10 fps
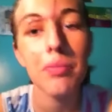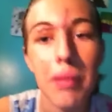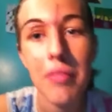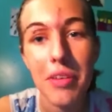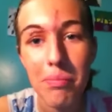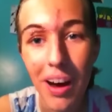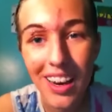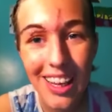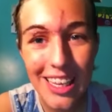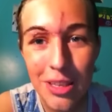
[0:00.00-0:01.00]
up
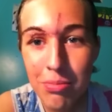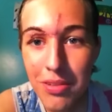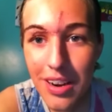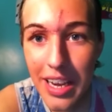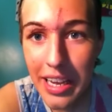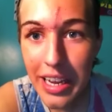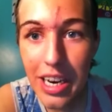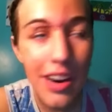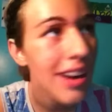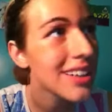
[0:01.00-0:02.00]
everybody, it's Bree
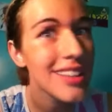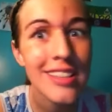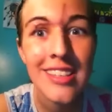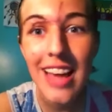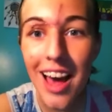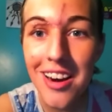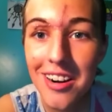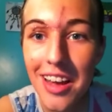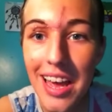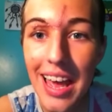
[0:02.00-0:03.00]
here, and it's
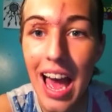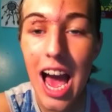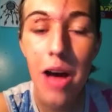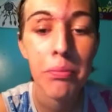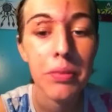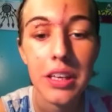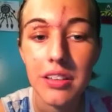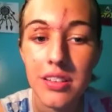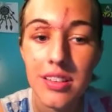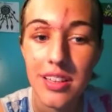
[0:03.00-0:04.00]
Saturday.
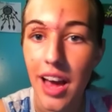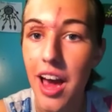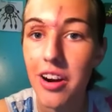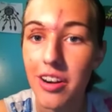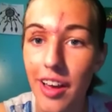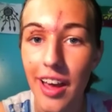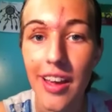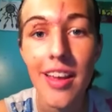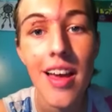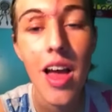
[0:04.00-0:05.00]
Happy
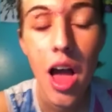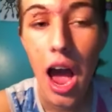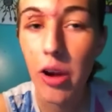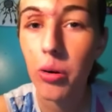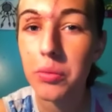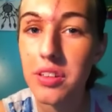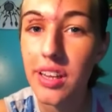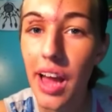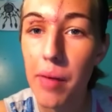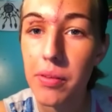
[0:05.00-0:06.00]
Saturday. I normally
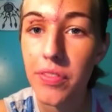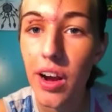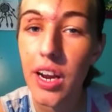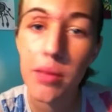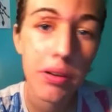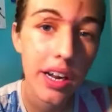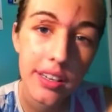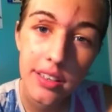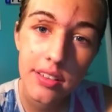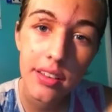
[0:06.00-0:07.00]
say Happy Friday, but I
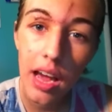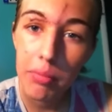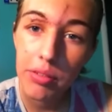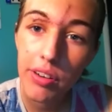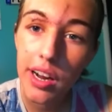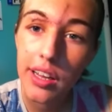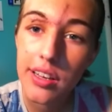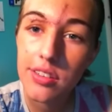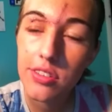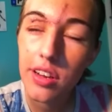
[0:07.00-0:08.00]
didn't say Happy Friday
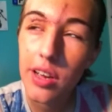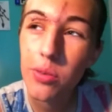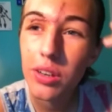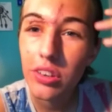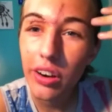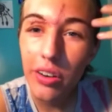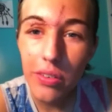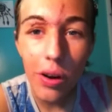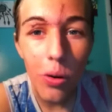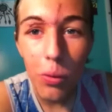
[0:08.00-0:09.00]
yesterday, which I
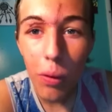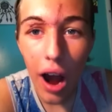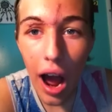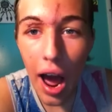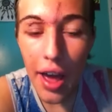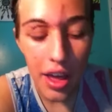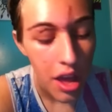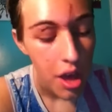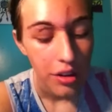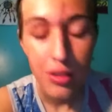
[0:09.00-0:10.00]
don't know why.
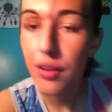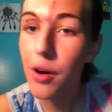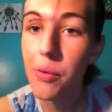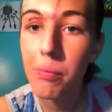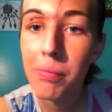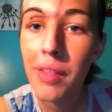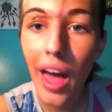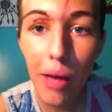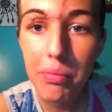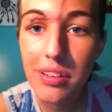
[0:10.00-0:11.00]
So,
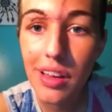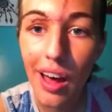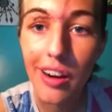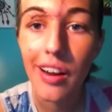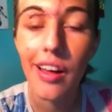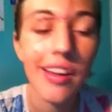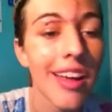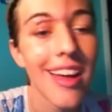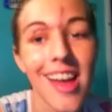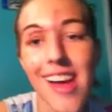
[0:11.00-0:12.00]
Happy Saturday.
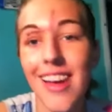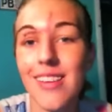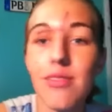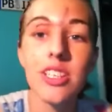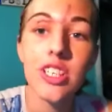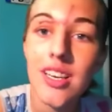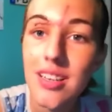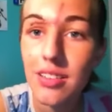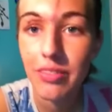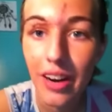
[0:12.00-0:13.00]
Uh, which it
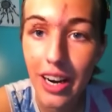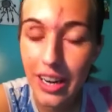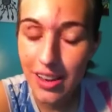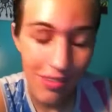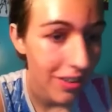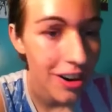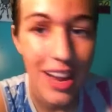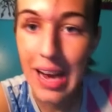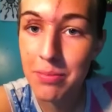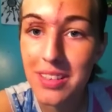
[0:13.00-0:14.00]
is a very, very
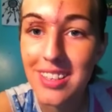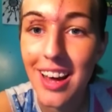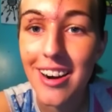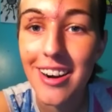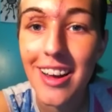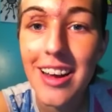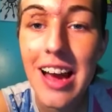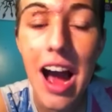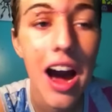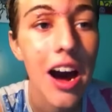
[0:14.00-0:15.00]
happy Saturday.
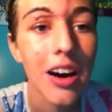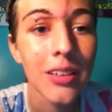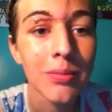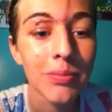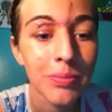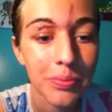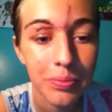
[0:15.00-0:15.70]
Um,